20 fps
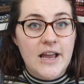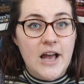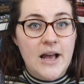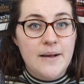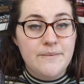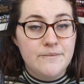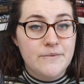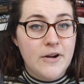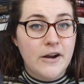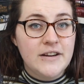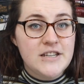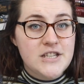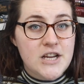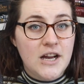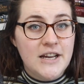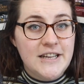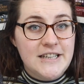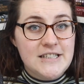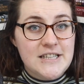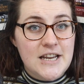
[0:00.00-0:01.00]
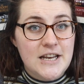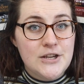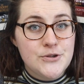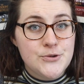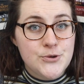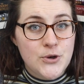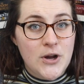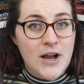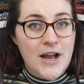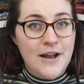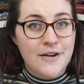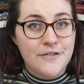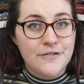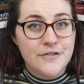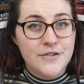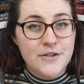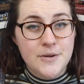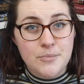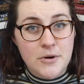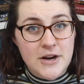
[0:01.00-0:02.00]
am very tired and I do not
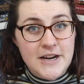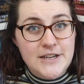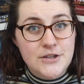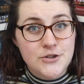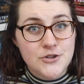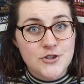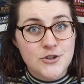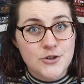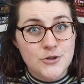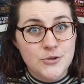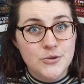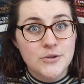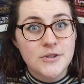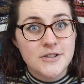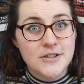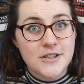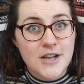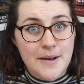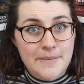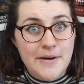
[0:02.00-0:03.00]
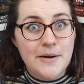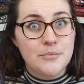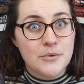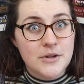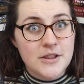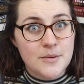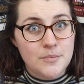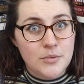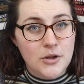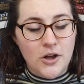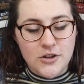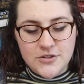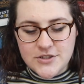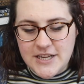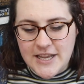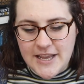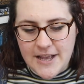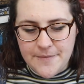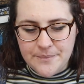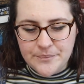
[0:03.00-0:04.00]
have the brain to come up with the plot
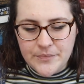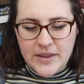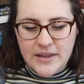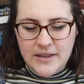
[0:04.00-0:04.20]
here.